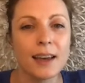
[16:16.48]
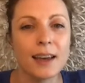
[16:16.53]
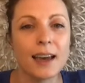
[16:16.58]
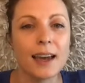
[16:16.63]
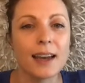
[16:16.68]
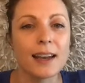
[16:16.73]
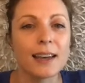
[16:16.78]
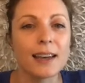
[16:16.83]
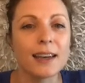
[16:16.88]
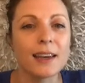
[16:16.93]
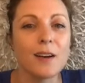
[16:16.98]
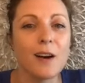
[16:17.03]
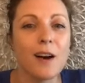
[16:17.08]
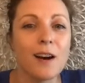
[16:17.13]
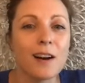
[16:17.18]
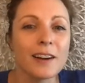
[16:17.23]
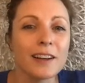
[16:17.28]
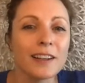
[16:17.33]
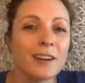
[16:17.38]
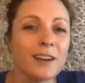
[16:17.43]
And it can
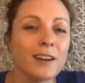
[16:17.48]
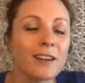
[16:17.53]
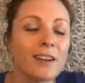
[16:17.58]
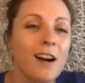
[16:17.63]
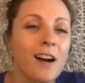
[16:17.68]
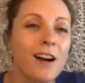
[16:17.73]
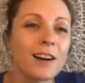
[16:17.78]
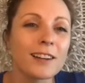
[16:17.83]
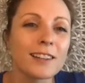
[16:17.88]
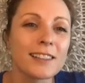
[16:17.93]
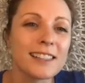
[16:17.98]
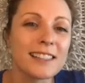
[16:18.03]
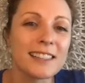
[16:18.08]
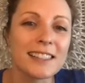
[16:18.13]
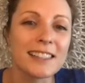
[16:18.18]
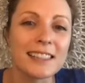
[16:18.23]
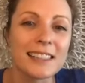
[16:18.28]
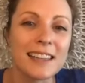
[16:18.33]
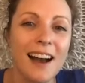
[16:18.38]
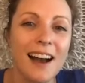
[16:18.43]
harden our hearts
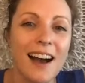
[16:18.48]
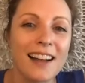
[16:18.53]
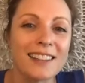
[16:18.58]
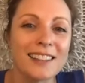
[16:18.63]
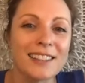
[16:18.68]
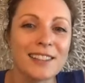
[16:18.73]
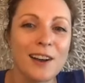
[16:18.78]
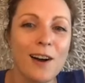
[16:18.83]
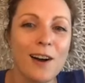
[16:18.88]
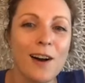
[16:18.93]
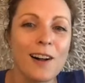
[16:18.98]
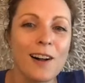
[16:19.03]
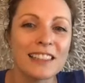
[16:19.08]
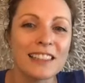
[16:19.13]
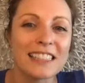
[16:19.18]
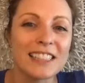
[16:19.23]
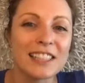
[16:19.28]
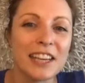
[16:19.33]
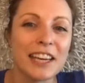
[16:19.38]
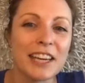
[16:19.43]
to God's call
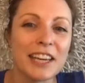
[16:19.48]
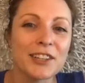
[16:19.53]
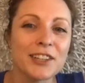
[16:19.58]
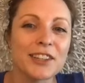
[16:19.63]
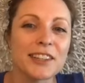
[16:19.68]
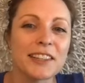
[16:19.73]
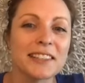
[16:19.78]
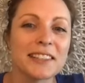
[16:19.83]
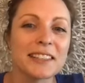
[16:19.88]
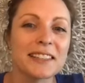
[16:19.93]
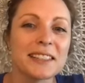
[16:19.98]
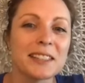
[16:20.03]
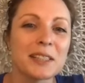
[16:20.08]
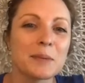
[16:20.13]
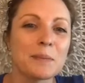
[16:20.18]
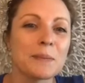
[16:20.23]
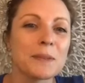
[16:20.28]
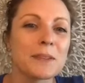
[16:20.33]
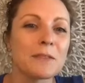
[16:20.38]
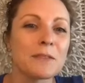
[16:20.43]
to change the
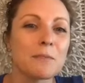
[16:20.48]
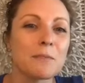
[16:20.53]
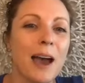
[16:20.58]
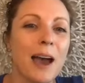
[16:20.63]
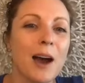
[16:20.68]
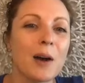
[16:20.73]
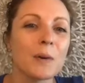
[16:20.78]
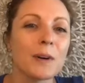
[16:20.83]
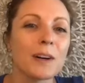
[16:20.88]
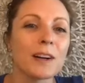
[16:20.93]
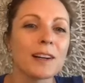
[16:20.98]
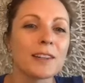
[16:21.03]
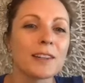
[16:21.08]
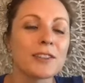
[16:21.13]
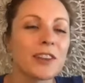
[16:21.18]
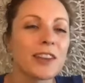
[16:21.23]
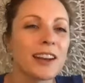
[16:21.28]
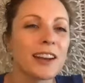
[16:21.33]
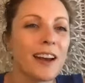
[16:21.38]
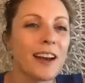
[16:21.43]
systems of power
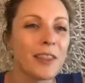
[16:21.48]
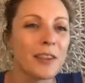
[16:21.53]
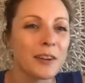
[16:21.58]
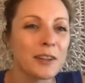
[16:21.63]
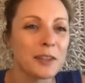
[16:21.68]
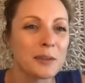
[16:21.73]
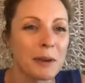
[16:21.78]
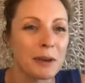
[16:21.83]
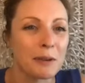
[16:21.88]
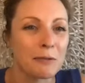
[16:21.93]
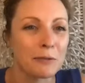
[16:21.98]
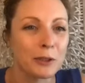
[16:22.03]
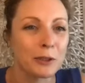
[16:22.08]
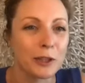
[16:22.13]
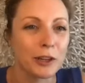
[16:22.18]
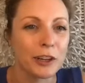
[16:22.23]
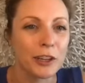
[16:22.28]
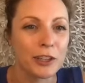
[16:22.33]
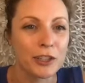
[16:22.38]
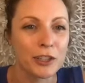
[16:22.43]
so that others may
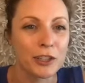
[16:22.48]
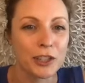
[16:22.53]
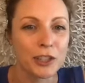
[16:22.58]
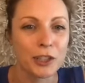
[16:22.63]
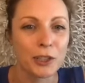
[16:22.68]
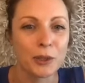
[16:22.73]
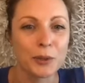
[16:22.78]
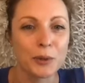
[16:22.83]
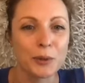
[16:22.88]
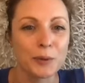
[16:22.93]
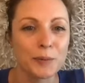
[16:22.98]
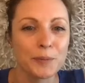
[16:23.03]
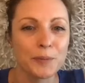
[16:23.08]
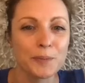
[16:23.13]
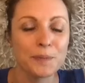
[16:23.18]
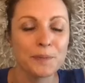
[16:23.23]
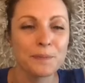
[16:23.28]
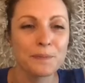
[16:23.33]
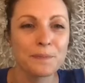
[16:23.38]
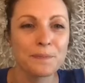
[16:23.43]
flourish too.
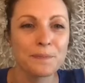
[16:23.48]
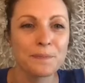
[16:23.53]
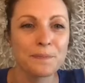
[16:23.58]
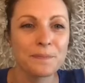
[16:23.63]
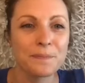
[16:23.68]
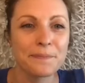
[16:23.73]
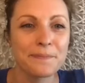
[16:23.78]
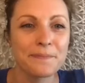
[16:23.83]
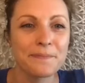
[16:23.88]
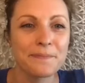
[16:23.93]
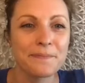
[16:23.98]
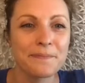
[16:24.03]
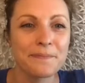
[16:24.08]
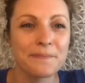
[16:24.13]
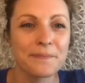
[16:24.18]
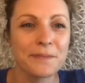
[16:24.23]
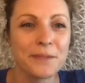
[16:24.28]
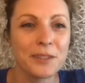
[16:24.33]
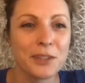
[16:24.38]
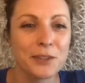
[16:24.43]

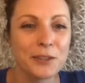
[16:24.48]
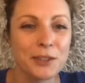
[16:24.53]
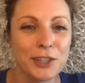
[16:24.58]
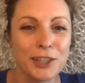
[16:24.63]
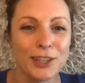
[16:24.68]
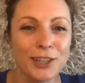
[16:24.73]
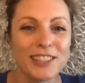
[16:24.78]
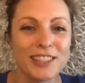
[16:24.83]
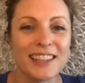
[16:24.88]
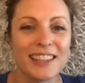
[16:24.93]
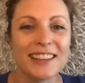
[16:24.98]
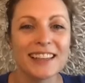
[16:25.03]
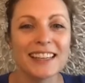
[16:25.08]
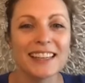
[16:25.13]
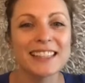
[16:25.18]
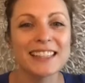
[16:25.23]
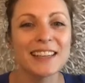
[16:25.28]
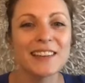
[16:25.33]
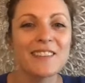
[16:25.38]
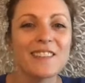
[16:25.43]
So church, I'd like
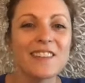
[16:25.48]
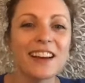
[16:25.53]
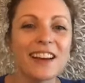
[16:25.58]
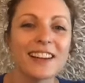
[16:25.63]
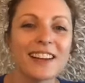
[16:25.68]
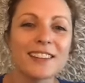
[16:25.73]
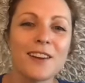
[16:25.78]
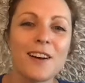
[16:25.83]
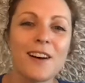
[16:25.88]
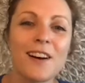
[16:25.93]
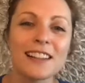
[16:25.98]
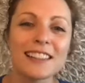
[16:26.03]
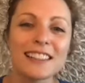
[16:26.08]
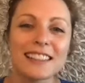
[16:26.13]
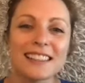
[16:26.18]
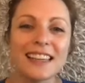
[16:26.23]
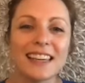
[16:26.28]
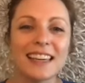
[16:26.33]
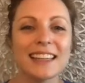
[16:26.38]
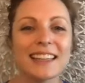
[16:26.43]
to invite us all to
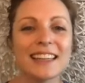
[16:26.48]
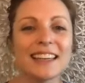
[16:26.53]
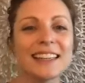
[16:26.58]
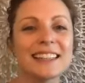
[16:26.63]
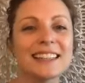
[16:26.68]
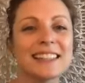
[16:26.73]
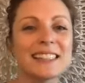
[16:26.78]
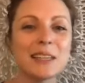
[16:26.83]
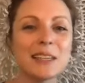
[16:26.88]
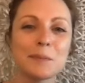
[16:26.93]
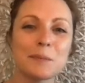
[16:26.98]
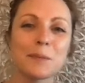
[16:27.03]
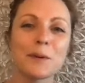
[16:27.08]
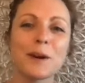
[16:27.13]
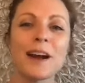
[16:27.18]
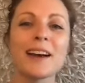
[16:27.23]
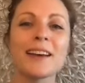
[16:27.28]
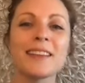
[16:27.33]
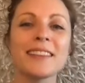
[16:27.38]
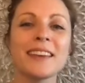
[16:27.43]
take a nice deep
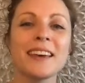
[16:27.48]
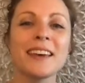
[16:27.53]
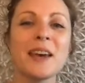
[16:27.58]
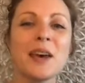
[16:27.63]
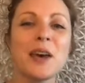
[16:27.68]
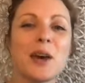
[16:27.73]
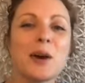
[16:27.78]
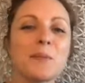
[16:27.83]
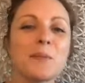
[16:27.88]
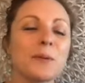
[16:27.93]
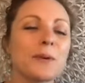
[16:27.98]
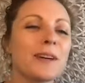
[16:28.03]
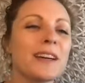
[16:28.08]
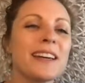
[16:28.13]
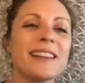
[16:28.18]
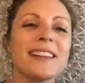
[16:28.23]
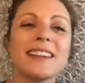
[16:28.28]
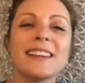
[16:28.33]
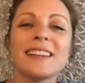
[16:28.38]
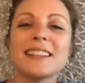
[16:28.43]
breath,
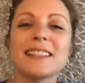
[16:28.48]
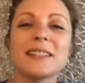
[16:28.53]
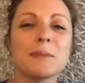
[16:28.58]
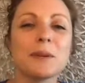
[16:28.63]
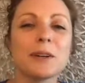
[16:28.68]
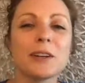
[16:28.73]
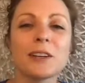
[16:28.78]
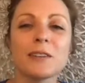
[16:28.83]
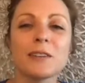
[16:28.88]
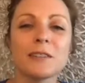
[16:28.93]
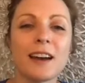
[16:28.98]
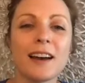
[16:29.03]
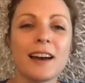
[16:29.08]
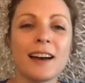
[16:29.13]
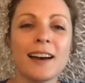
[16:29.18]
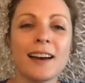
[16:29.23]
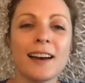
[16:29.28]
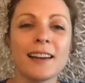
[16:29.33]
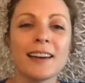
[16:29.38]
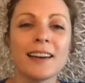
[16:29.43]
breathe in the Spirit of
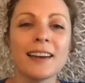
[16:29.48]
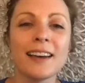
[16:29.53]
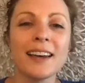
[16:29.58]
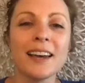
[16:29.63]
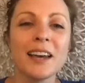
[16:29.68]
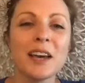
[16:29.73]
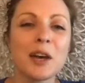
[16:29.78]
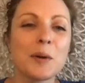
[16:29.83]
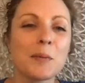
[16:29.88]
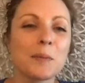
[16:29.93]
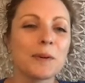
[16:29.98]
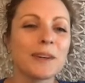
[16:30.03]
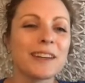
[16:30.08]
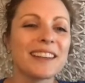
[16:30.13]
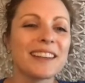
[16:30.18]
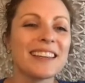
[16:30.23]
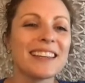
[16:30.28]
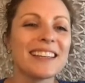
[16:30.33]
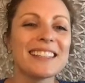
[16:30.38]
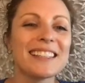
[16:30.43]
God,
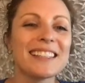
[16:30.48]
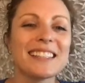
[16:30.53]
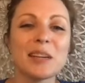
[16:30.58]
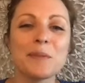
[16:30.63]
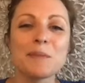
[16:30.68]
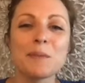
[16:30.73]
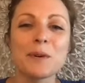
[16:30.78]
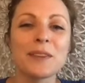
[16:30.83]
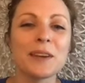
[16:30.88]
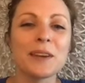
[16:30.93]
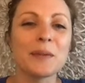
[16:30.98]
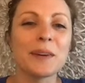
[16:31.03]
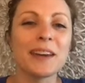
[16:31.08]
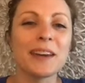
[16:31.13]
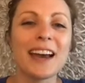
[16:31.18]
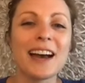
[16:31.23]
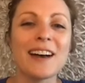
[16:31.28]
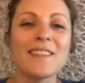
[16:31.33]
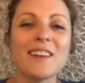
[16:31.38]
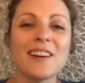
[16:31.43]
breathing in deeper than we
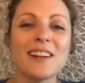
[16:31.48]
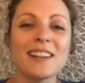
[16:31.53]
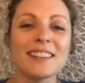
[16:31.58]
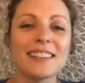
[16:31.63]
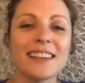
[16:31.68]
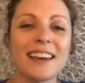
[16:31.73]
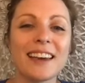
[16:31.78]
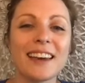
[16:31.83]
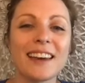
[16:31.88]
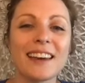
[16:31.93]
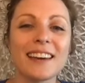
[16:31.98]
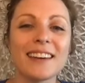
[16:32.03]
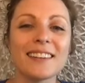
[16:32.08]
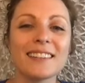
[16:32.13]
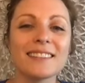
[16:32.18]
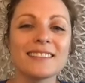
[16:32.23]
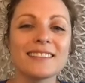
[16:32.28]
have all day,